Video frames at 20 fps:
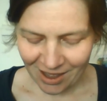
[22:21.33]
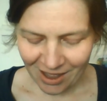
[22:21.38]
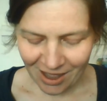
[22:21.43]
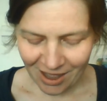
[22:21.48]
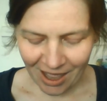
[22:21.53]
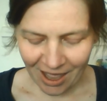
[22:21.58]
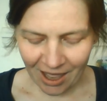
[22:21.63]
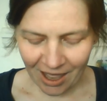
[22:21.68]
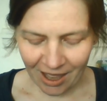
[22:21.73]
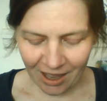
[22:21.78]

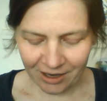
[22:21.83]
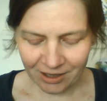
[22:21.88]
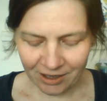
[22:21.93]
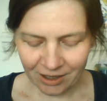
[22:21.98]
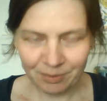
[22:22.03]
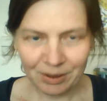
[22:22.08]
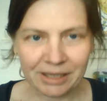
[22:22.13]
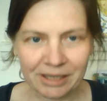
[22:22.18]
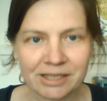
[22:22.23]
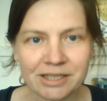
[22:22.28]
and I
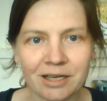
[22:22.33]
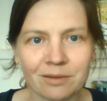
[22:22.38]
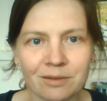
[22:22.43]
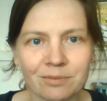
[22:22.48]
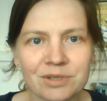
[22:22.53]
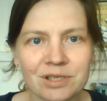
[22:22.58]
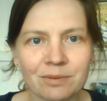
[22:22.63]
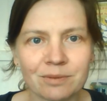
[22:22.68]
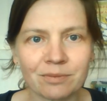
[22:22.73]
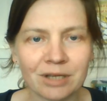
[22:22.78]
picked up
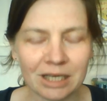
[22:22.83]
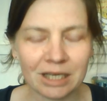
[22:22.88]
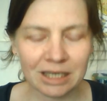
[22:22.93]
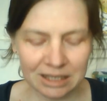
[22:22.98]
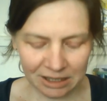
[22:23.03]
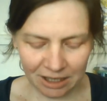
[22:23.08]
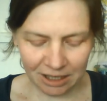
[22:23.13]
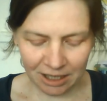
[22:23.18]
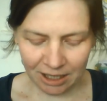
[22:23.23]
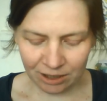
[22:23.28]
some things that
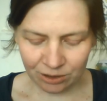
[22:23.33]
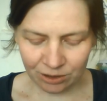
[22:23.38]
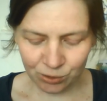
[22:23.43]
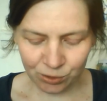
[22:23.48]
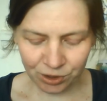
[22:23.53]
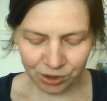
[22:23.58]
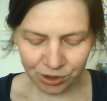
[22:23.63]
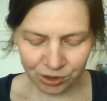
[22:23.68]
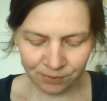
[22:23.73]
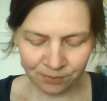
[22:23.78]
I had
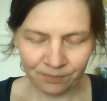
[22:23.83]
ordered.